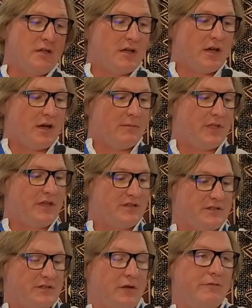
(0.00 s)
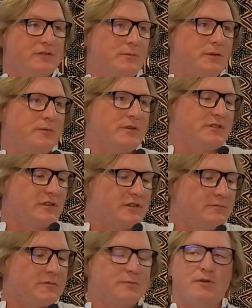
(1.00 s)
There is a difference between
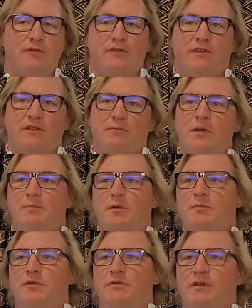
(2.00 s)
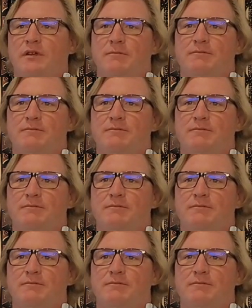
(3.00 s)
systems proofing and people proofing.